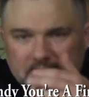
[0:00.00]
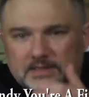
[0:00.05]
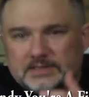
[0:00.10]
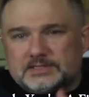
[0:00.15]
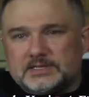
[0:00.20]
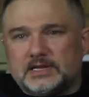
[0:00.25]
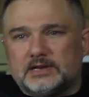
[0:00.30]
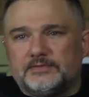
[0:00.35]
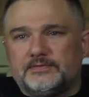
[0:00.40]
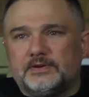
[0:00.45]

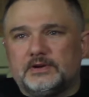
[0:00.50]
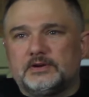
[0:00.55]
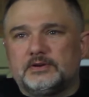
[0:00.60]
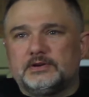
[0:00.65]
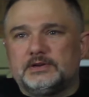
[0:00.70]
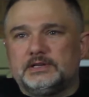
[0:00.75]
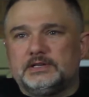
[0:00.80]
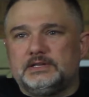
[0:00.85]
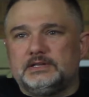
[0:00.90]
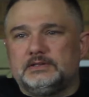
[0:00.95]
it's got a
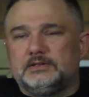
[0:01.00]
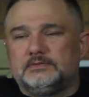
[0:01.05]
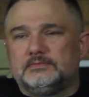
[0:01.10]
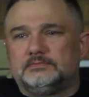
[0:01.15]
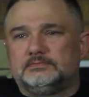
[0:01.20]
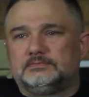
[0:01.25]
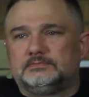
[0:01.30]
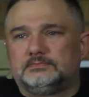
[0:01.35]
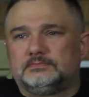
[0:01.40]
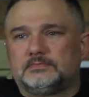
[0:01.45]
very,
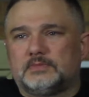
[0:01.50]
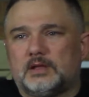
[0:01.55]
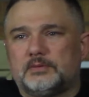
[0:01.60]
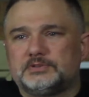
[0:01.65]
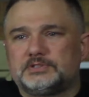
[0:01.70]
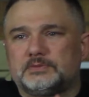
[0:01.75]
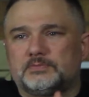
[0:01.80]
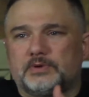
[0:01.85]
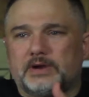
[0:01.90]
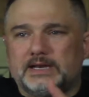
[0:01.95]

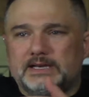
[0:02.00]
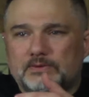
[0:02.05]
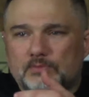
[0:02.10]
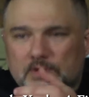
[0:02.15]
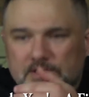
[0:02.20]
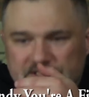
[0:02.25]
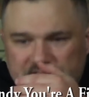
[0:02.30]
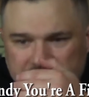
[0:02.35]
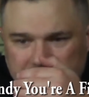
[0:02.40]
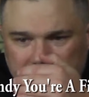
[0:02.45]
almost a
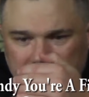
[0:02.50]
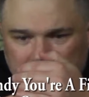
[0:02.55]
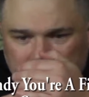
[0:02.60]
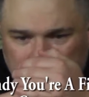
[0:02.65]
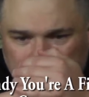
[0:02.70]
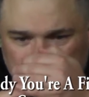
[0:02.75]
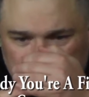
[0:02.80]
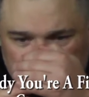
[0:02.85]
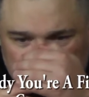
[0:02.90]
brandywine smell.